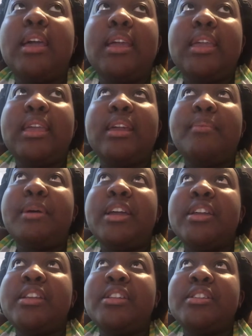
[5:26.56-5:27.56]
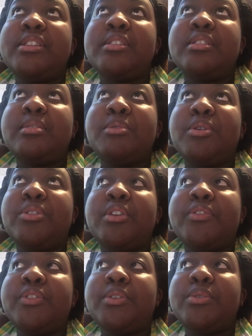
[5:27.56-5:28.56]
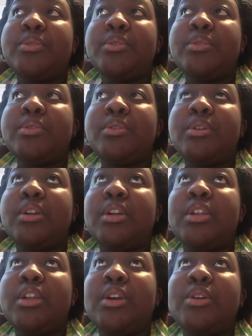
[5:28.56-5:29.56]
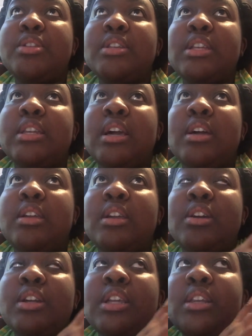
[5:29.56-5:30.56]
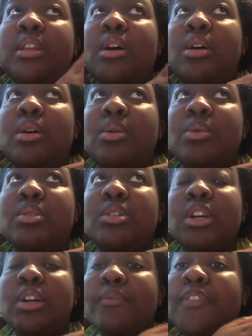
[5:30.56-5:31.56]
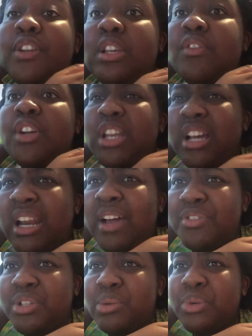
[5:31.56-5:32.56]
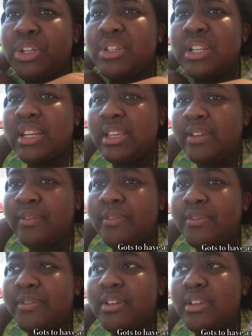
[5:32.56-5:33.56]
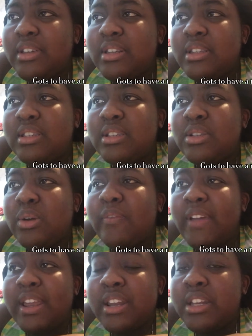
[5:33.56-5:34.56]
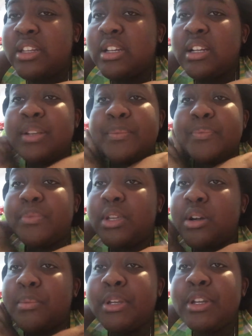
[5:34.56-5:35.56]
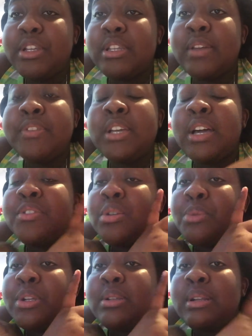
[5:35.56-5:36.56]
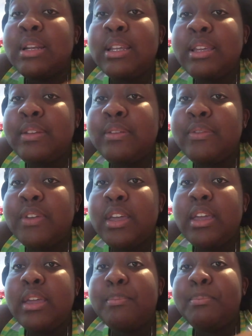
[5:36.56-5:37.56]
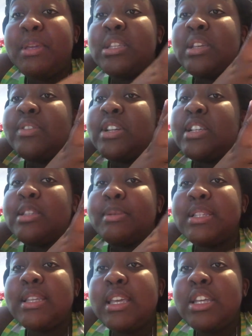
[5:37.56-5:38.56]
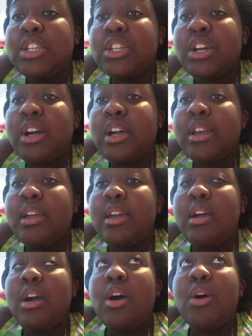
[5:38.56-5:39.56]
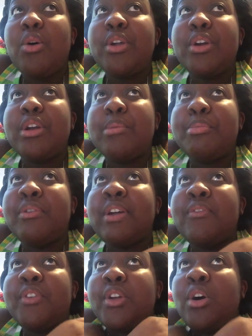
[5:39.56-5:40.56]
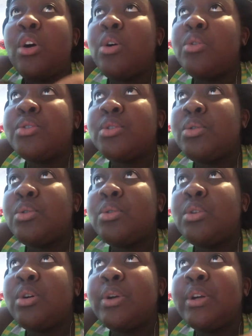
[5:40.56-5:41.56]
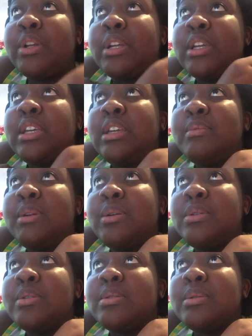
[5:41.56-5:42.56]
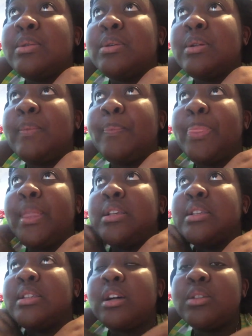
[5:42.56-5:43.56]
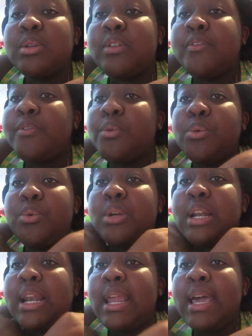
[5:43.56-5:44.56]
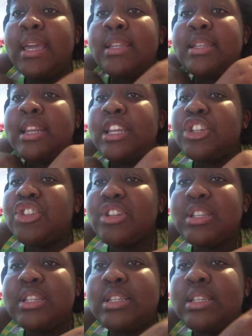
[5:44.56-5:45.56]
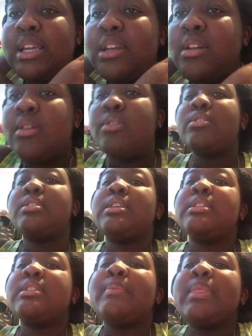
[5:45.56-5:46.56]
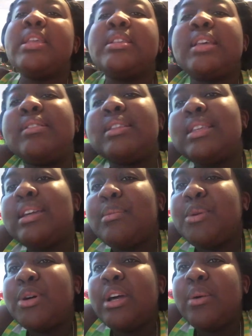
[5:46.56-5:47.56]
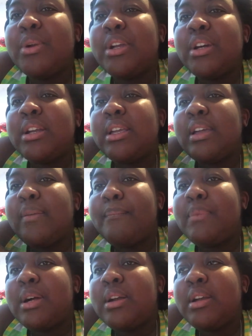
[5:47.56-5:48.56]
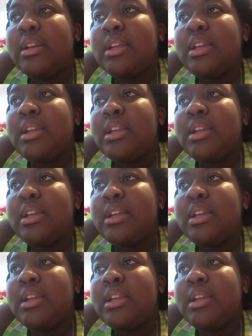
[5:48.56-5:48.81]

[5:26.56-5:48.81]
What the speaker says: In a marriage, the both of you, you're gonna in the house. First of all, you're gonna have somewhere to live. So financially, community, you have to have somewhere to live, means of transportation, how you're gonna provide for the household, how you're gonna keep the household stocked with food, light, electricity, and all those things. So you have to think about that when you're gonna get married.